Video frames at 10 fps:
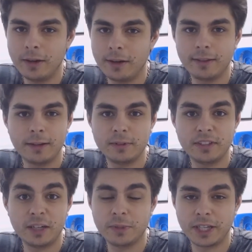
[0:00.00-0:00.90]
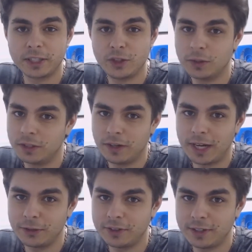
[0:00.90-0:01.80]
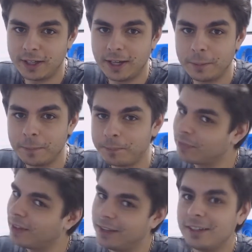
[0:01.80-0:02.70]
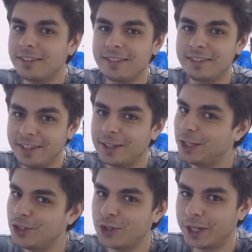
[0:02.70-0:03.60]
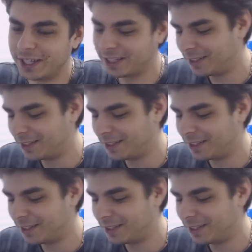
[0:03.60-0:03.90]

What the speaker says: I think I've dumped like 200 hours in that game. Still enjoying it.